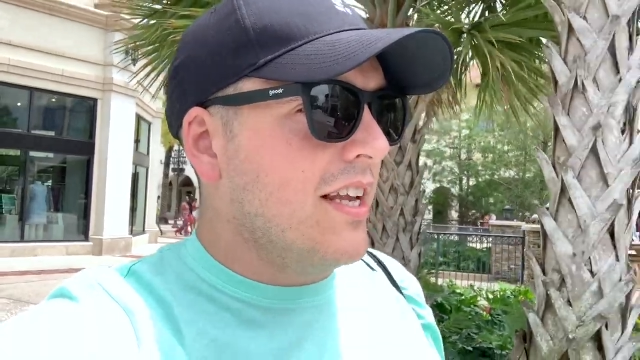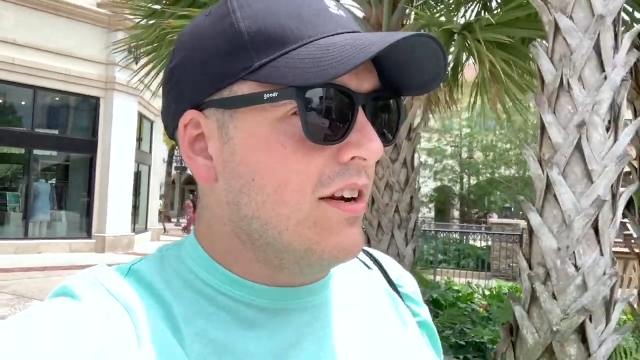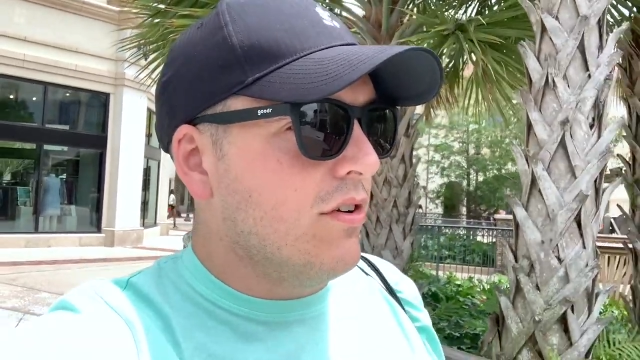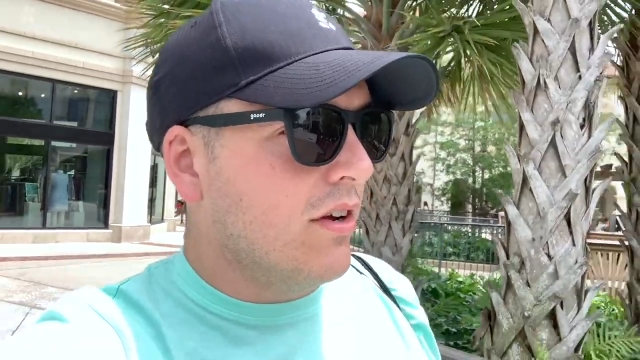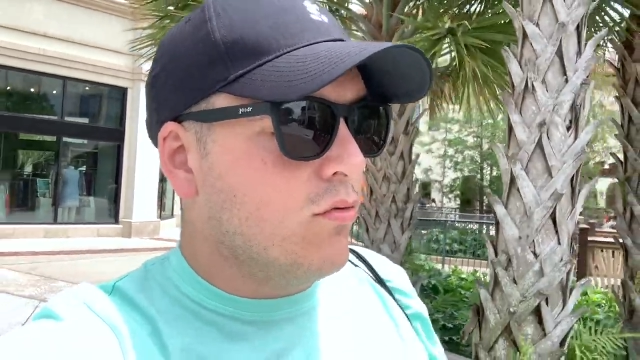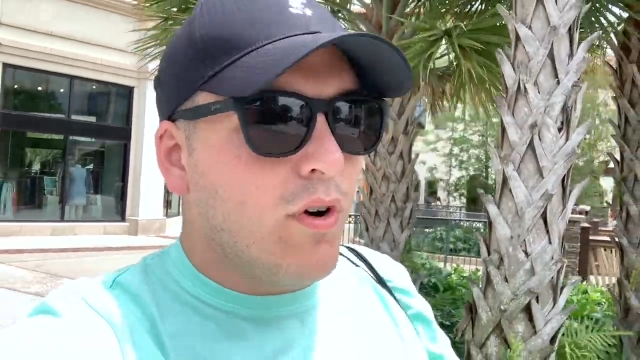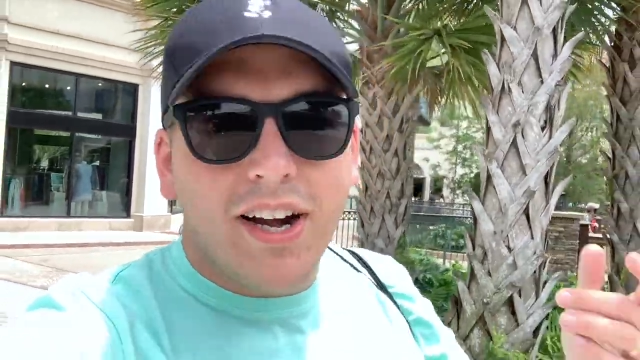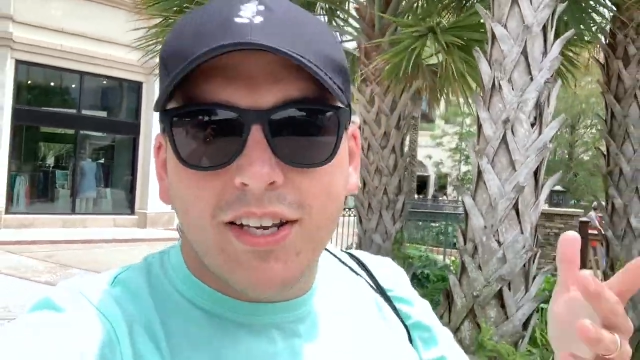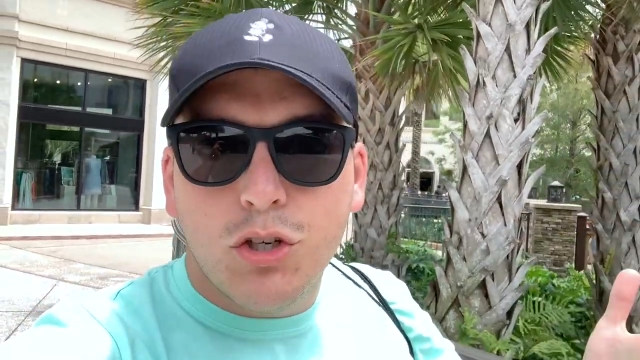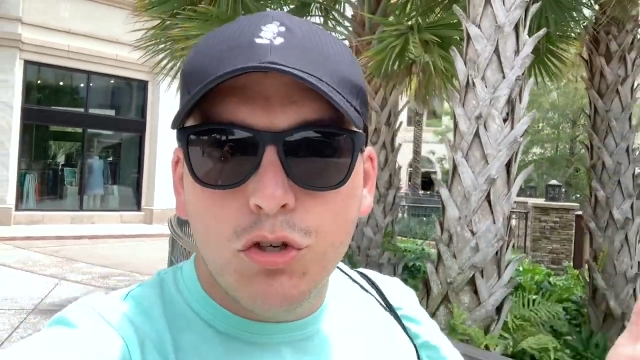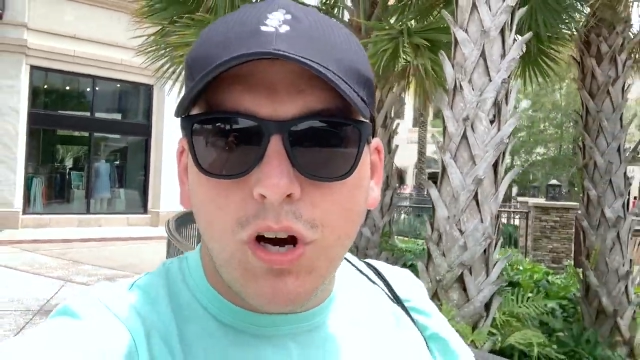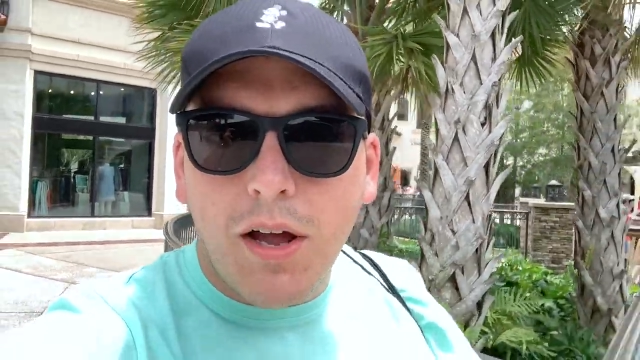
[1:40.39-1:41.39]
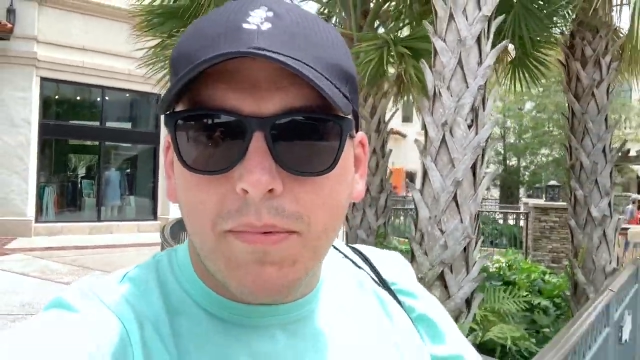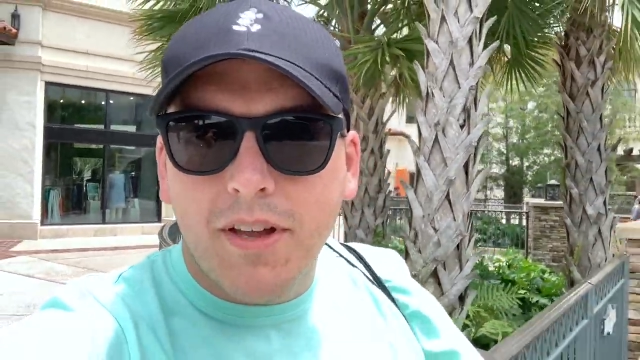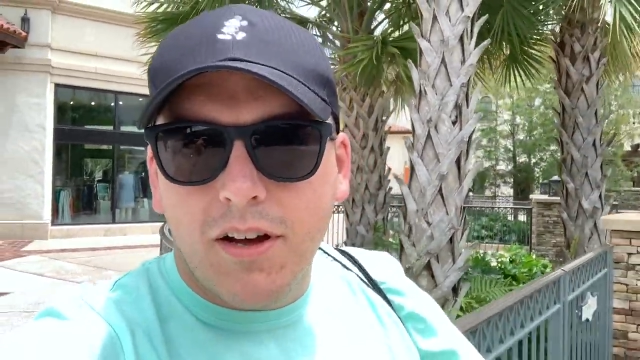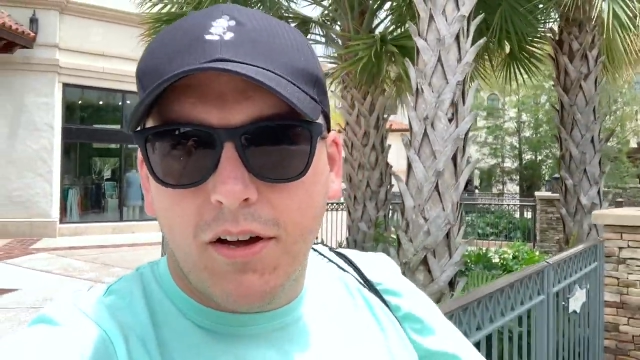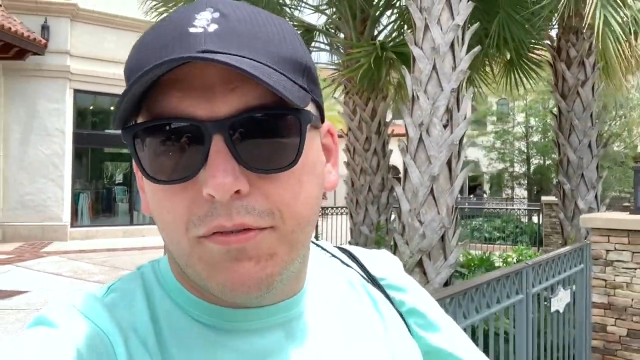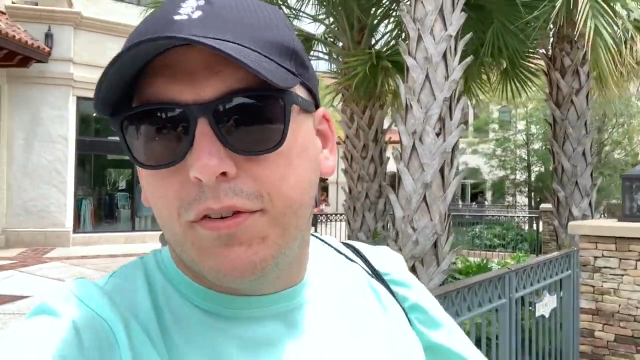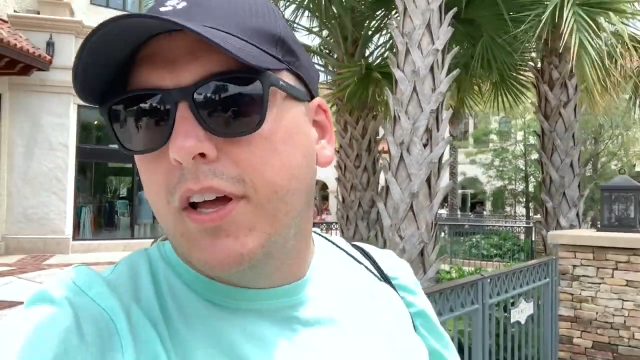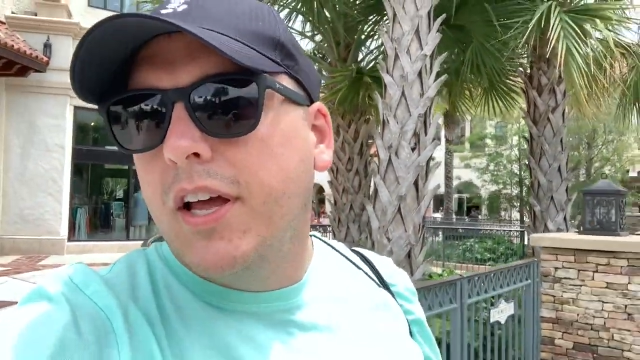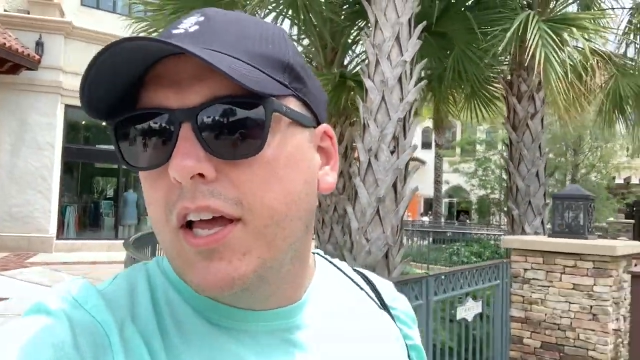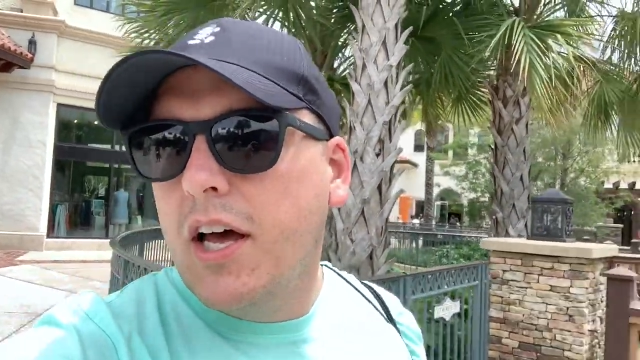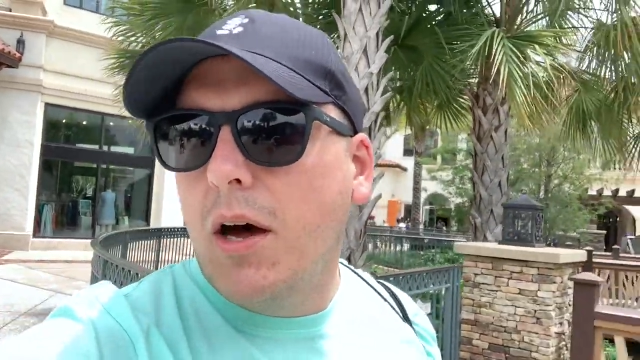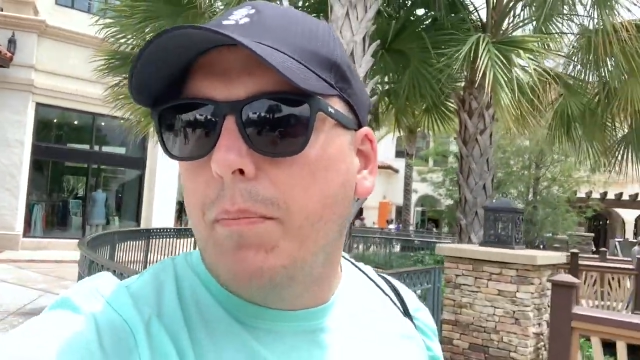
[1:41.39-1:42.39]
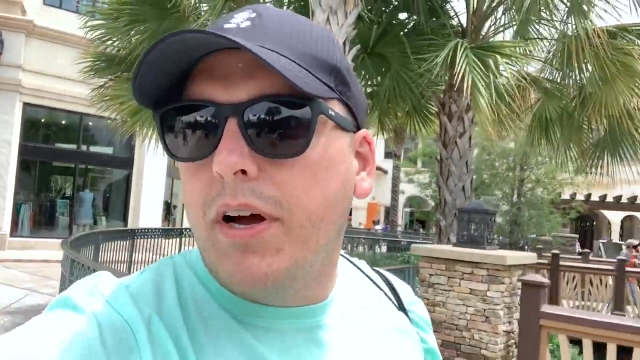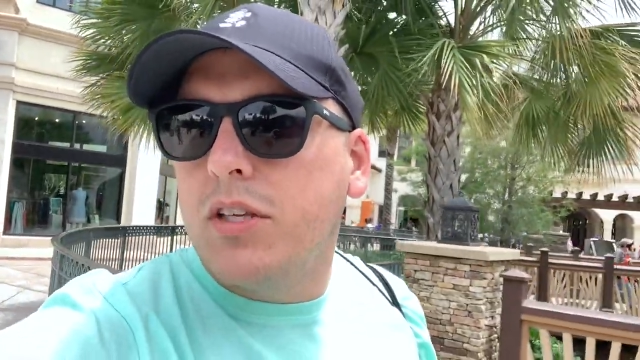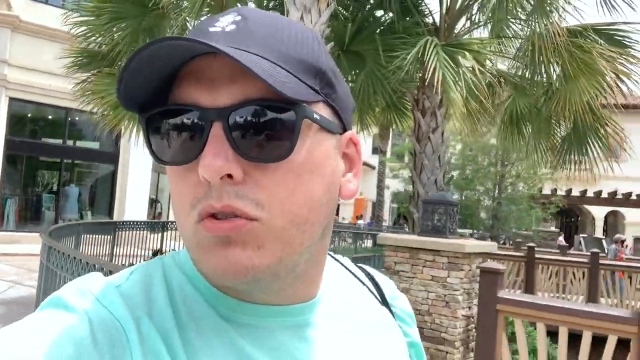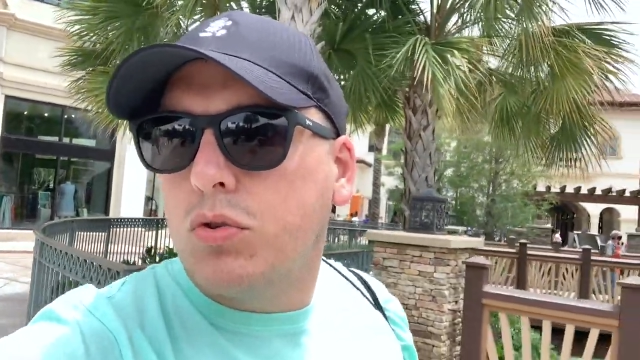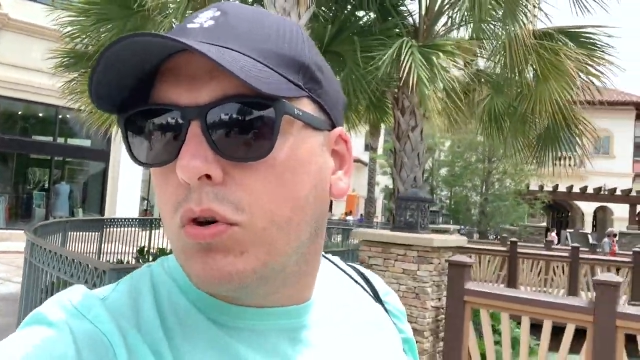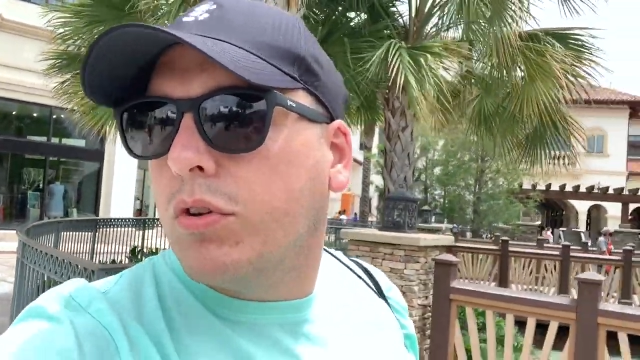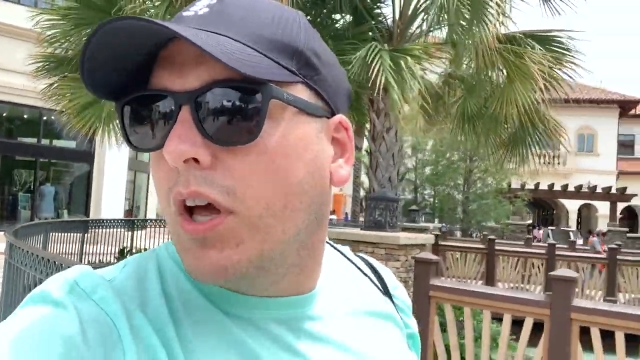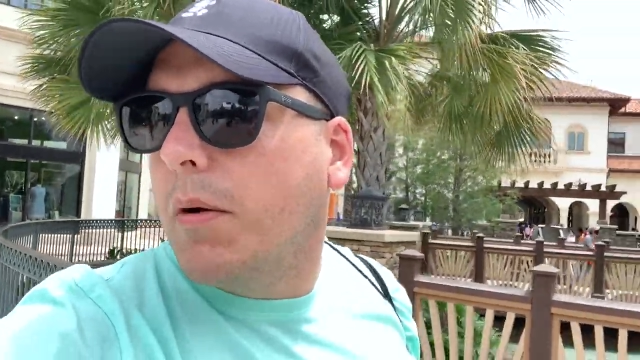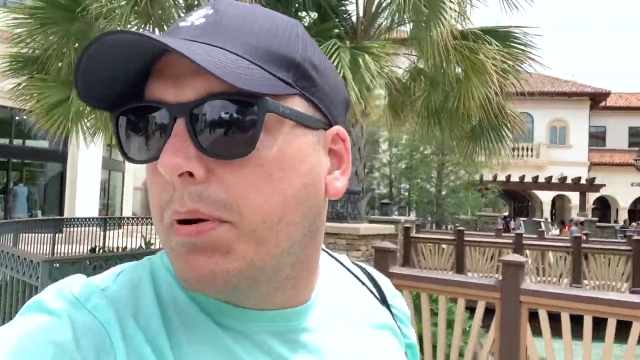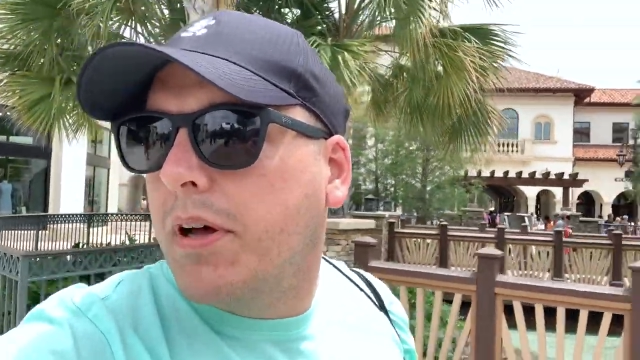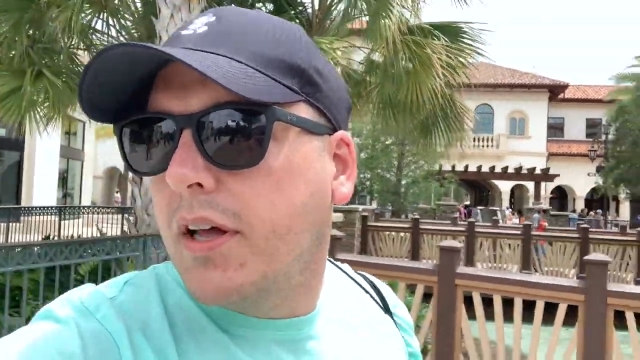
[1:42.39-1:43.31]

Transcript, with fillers: And like right as she dropped me off, a bus strolled up